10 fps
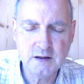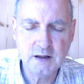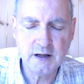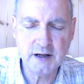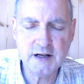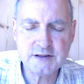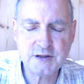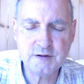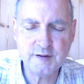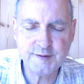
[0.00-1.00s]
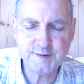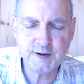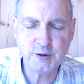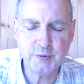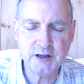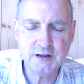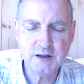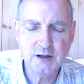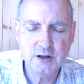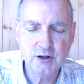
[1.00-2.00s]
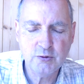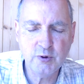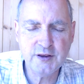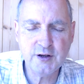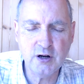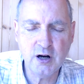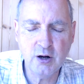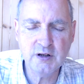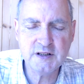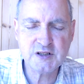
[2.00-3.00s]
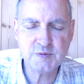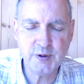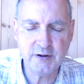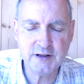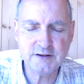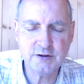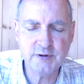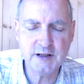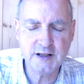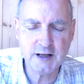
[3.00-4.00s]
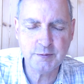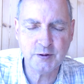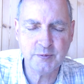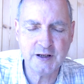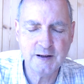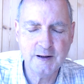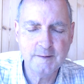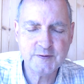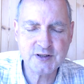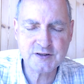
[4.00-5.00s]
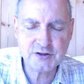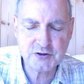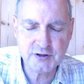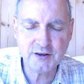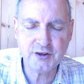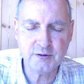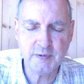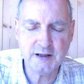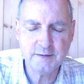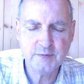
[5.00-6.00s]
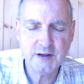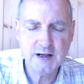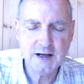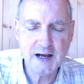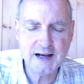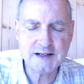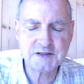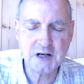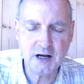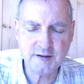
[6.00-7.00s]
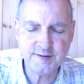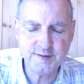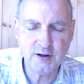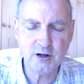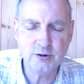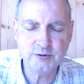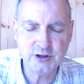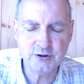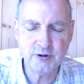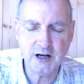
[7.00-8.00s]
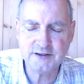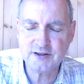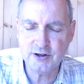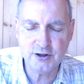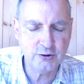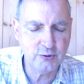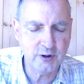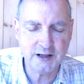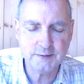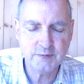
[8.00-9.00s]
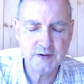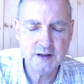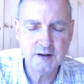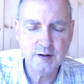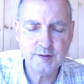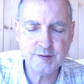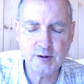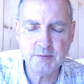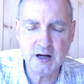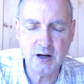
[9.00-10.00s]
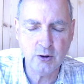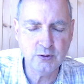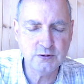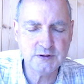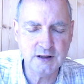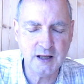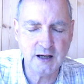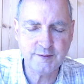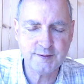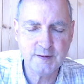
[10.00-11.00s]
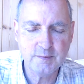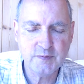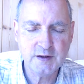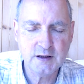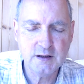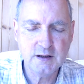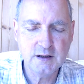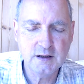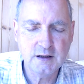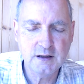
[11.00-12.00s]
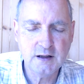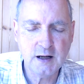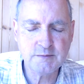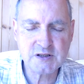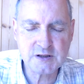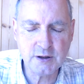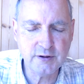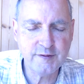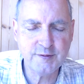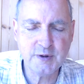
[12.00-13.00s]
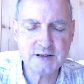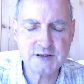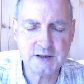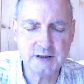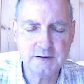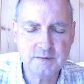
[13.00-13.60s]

And I ask you to fill me with your Holy Spirit, to enable me, to strengthen me as I follow you. I turn away from my old life. I'm sorry for my sin.